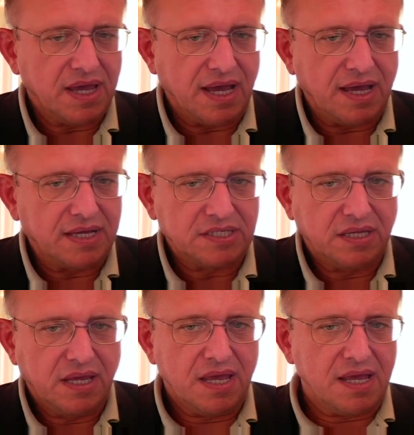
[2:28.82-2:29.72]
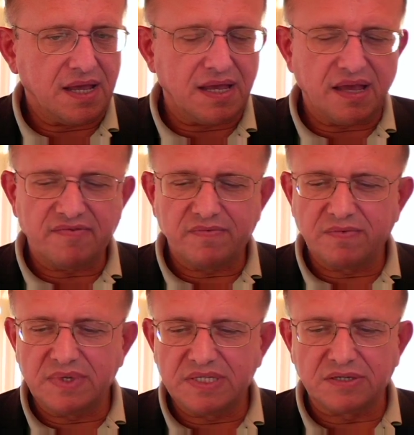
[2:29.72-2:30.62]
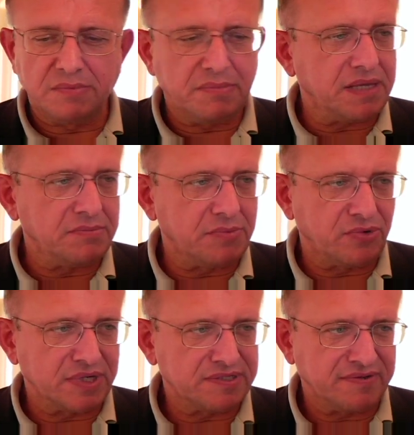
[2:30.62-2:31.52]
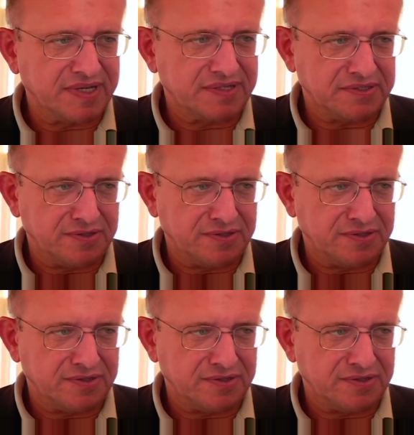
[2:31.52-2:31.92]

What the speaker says: I have really some bad memories of it,